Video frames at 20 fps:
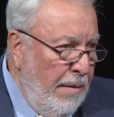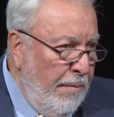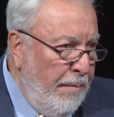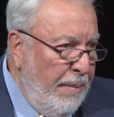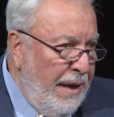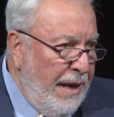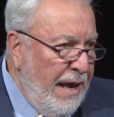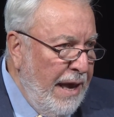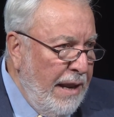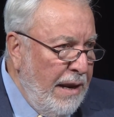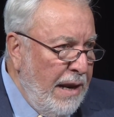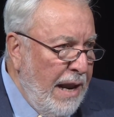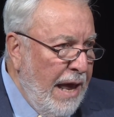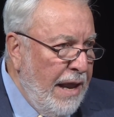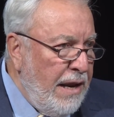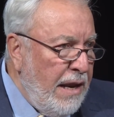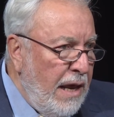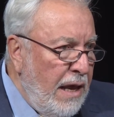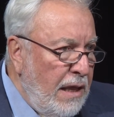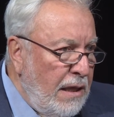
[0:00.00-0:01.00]
begin
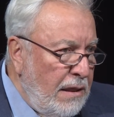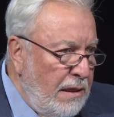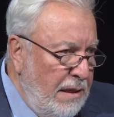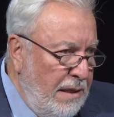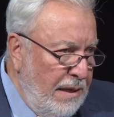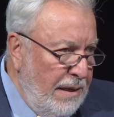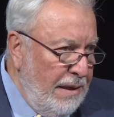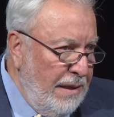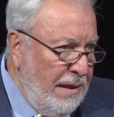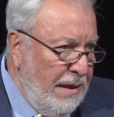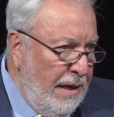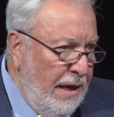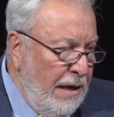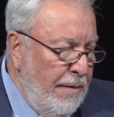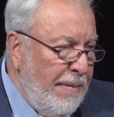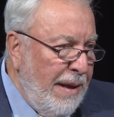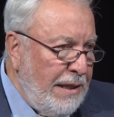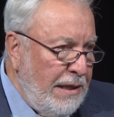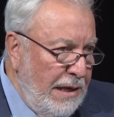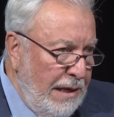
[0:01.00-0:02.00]
and end in
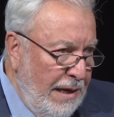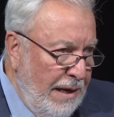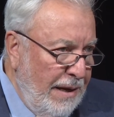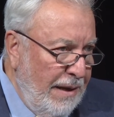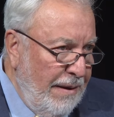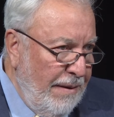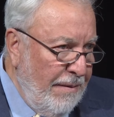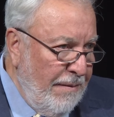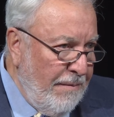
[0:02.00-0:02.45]
Medina.